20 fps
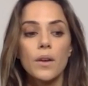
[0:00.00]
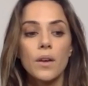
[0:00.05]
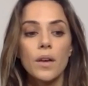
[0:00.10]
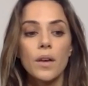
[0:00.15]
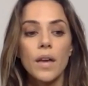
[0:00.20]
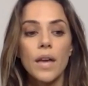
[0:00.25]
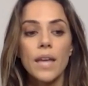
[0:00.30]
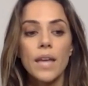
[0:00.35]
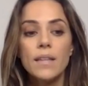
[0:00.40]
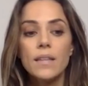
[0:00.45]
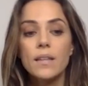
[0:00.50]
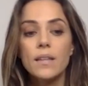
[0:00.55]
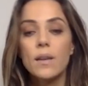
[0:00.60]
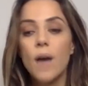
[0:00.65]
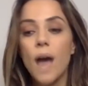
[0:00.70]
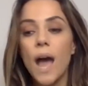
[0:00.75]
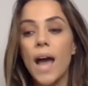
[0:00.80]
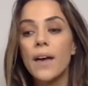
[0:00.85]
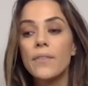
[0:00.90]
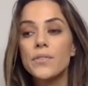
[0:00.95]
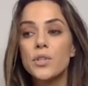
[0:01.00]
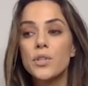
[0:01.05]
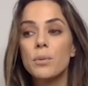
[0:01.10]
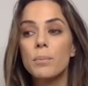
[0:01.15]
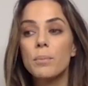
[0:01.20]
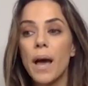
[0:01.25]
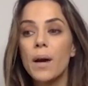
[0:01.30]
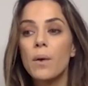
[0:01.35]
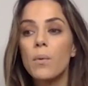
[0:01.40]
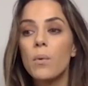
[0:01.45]
and I have to
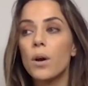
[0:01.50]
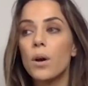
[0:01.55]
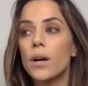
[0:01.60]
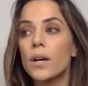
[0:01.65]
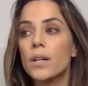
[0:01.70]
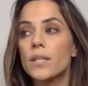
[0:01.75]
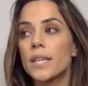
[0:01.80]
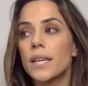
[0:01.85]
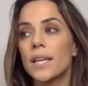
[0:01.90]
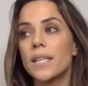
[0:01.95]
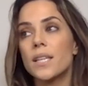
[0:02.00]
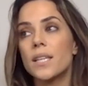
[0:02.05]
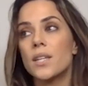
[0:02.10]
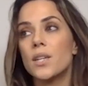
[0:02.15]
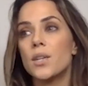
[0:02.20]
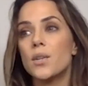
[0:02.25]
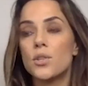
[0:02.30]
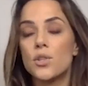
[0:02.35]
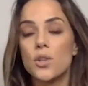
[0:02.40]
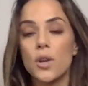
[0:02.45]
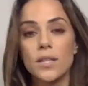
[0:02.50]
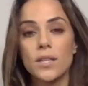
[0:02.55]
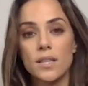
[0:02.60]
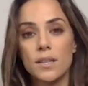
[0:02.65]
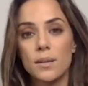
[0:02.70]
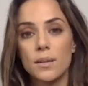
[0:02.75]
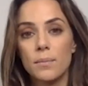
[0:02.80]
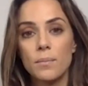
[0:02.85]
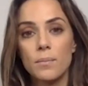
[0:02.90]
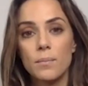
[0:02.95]
do my work to continue to trust
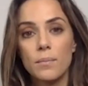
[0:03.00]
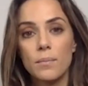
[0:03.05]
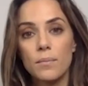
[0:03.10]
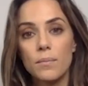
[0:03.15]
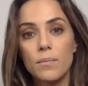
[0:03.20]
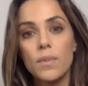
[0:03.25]
him the